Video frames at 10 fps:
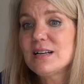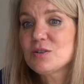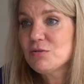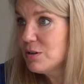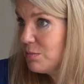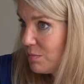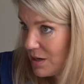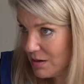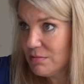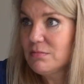as a group,
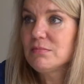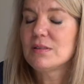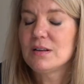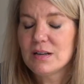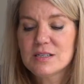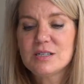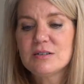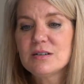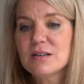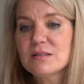the next
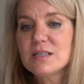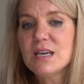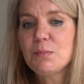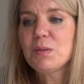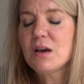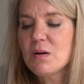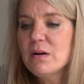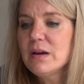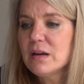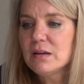year to keep that
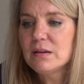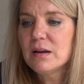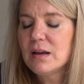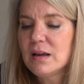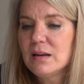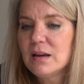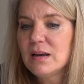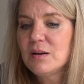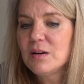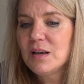going,
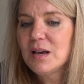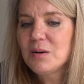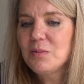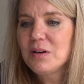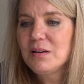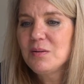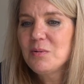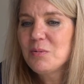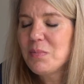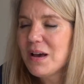and we
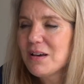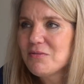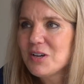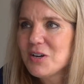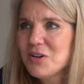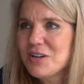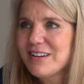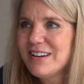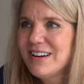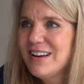went back every year,
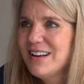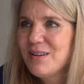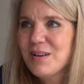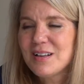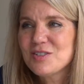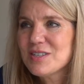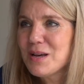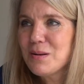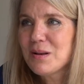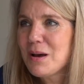and it just
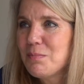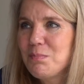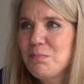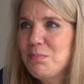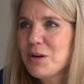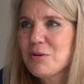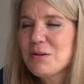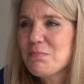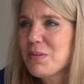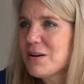got bigger
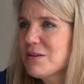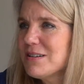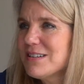and better,